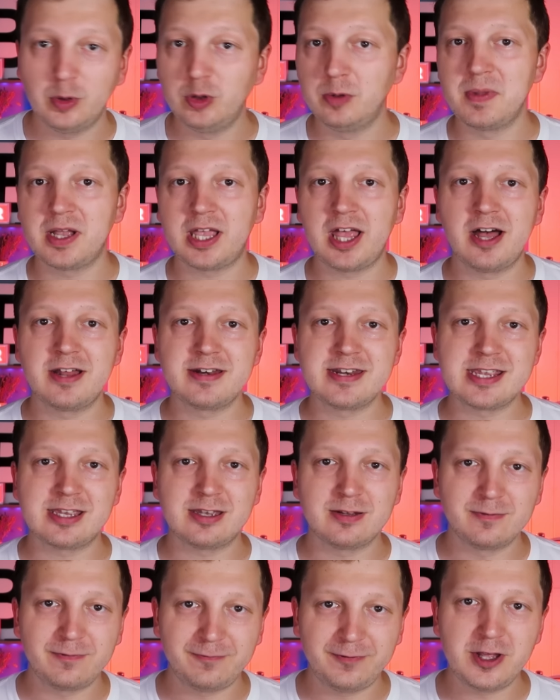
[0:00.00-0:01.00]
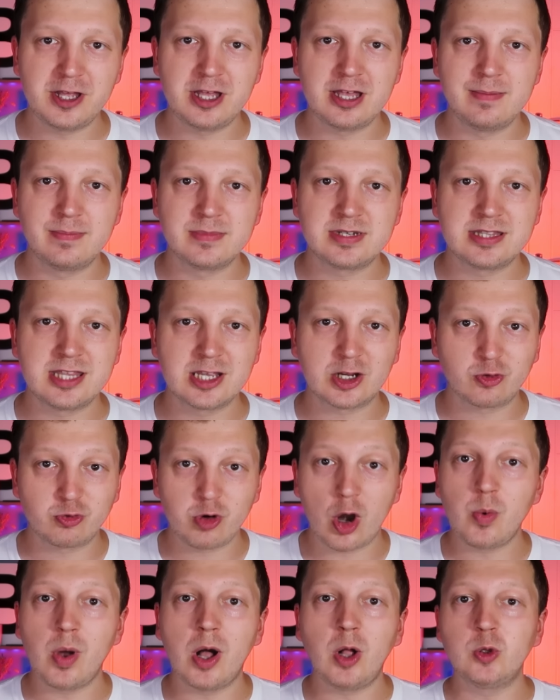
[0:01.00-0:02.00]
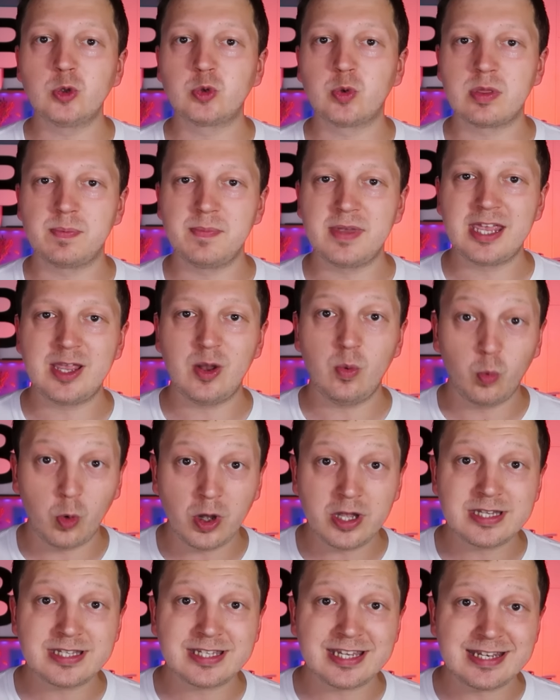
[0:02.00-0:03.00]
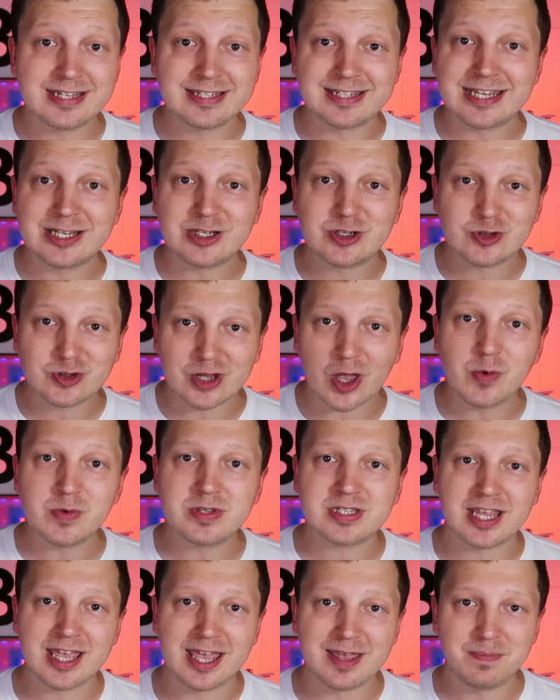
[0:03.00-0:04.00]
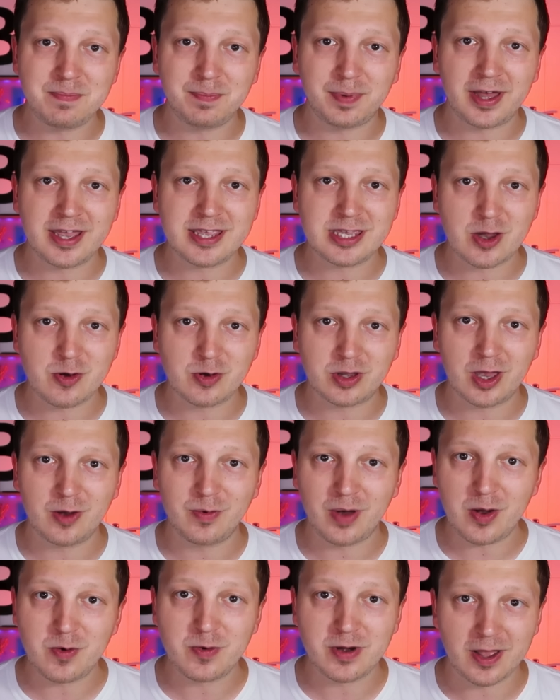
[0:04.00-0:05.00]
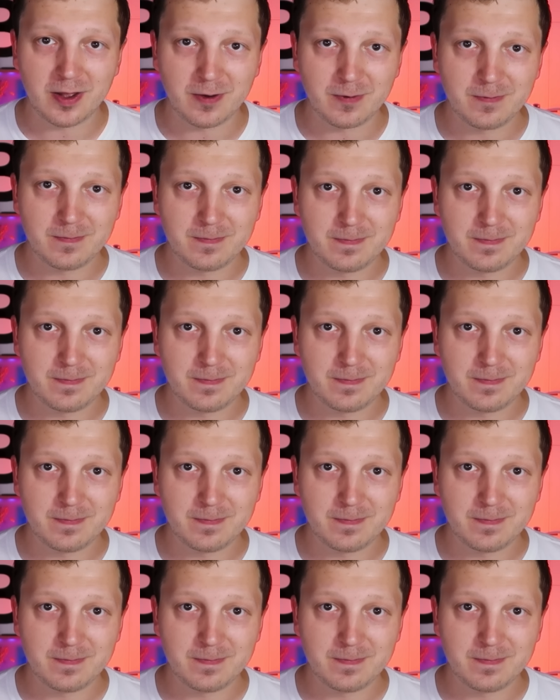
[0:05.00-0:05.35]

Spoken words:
Paul McCartney confirmed that Grow Old With Me was indeed shown to him by Yoko Ono,